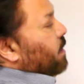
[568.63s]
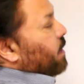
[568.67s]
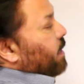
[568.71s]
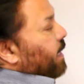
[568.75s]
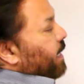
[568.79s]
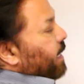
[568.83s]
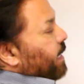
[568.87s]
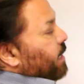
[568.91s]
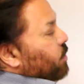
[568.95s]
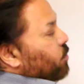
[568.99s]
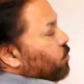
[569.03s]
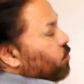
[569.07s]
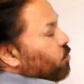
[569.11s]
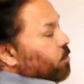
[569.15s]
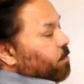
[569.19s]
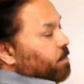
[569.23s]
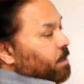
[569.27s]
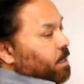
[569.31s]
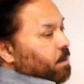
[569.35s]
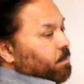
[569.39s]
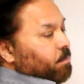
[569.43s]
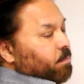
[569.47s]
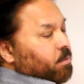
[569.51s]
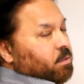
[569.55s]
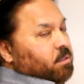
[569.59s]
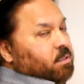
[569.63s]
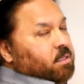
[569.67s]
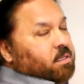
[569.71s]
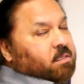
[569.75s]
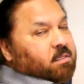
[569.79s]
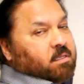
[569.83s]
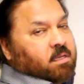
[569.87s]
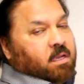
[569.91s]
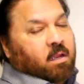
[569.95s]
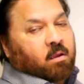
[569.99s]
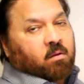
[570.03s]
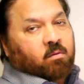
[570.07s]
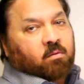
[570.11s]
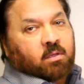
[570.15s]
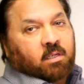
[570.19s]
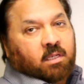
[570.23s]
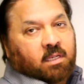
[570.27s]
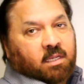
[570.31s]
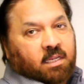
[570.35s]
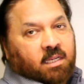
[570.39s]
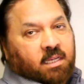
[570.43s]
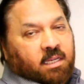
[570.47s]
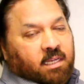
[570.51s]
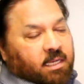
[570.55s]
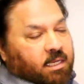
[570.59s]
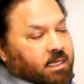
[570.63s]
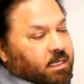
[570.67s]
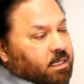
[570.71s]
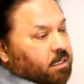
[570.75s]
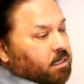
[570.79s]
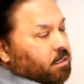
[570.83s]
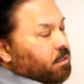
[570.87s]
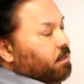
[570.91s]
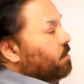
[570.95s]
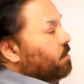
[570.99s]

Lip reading: And you remember the sound E,